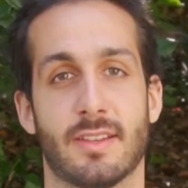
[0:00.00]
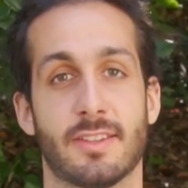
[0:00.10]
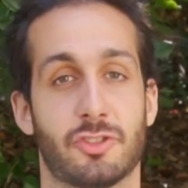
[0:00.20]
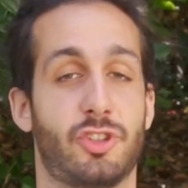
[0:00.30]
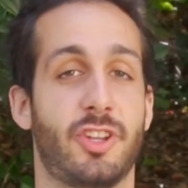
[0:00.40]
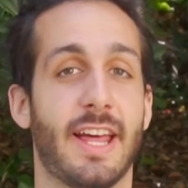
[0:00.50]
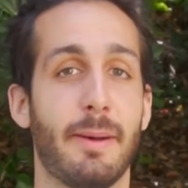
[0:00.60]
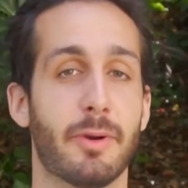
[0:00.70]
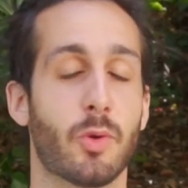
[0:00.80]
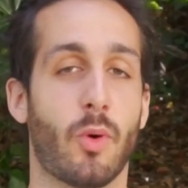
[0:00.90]
So the
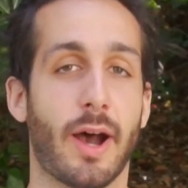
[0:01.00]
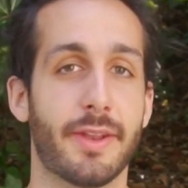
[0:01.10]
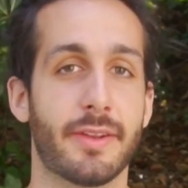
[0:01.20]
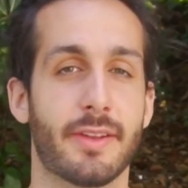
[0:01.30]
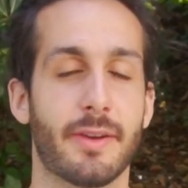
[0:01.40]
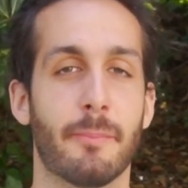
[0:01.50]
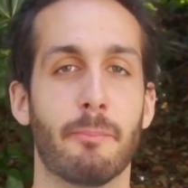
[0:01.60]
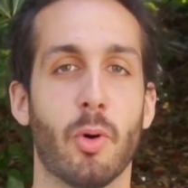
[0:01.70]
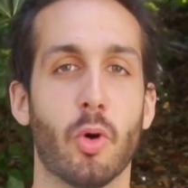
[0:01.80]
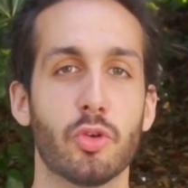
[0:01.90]
number one
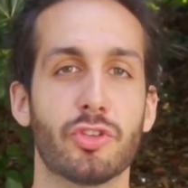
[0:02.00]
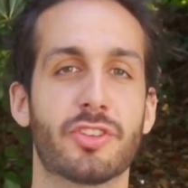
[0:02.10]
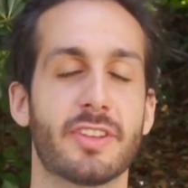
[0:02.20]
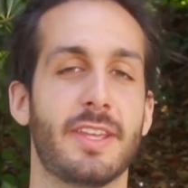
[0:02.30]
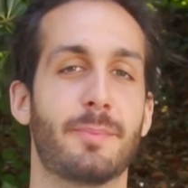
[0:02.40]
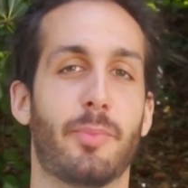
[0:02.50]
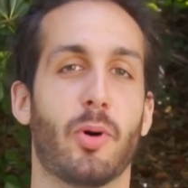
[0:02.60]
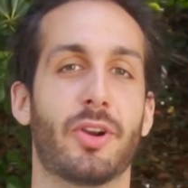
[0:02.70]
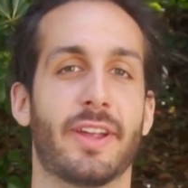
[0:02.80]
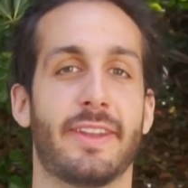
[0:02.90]
most
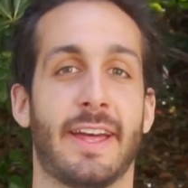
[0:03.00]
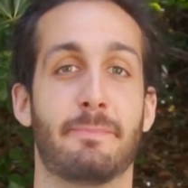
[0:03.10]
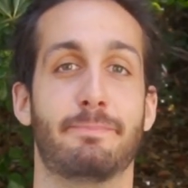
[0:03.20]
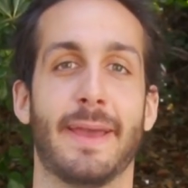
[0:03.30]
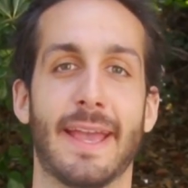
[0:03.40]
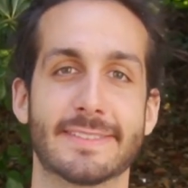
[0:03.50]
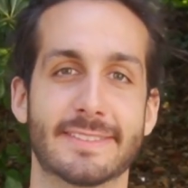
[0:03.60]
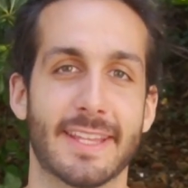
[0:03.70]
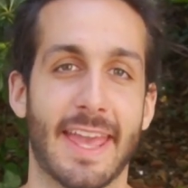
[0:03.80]
important and best